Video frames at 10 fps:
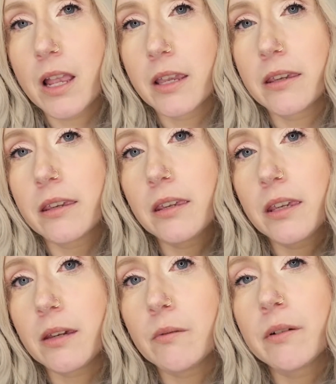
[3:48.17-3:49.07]

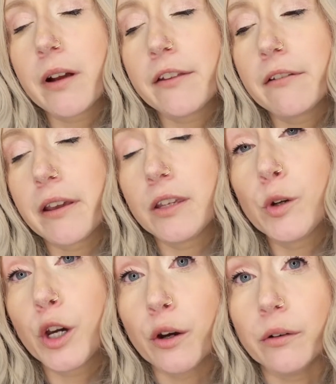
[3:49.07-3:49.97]
he would rather let you
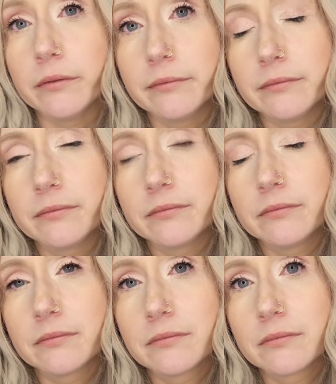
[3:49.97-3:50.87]

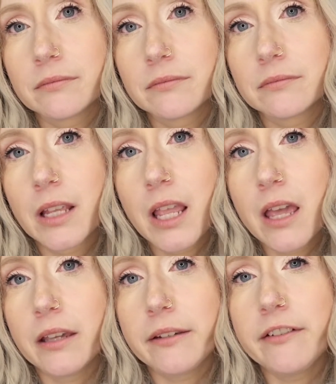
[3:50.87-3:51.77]
go
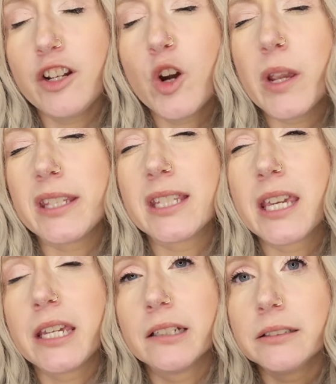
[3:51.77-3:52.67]
even though it's
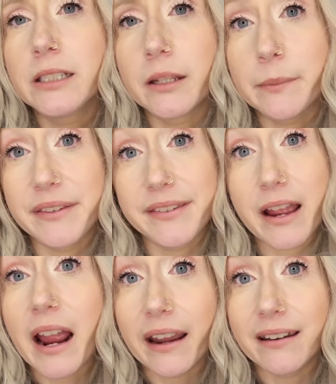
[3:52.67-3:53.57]
killing him
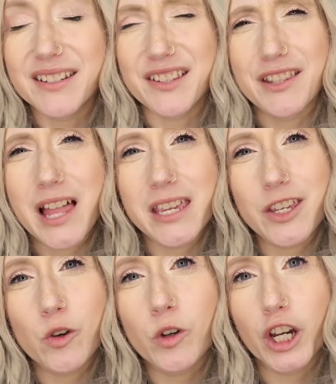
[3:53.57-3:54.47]
inside to let
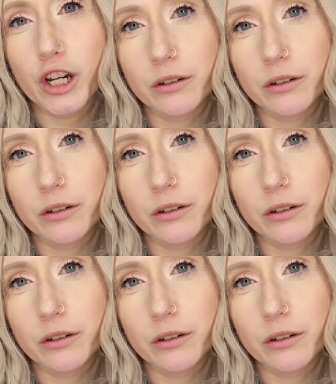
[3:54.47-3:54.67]
you go.